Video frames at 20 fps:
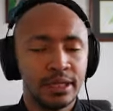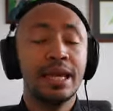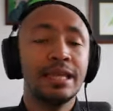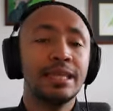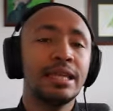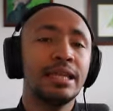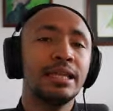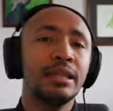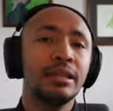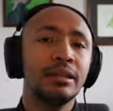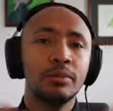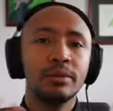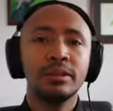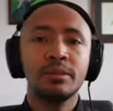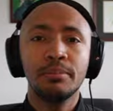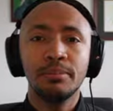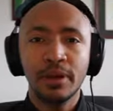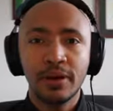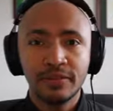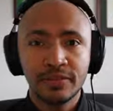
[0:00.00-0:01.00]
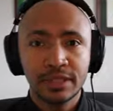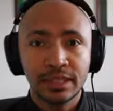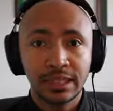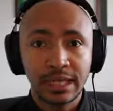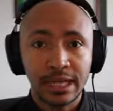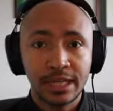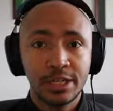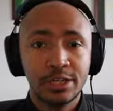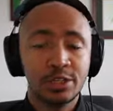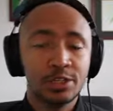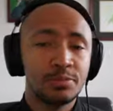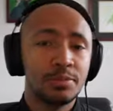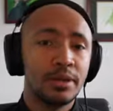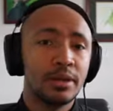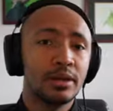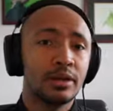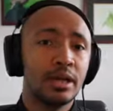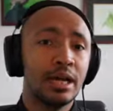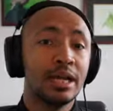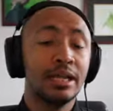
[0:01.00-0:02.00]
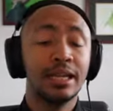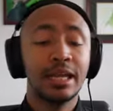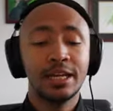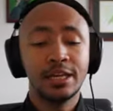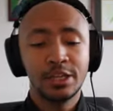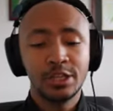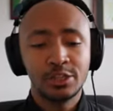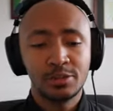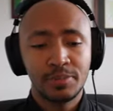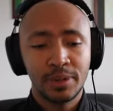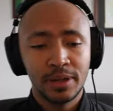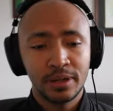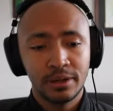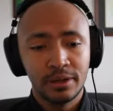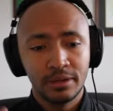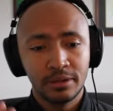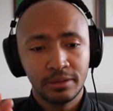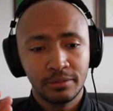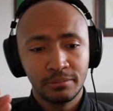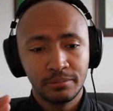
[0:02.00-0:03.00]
And then with the buff to Lightning Spear, Lightning Spear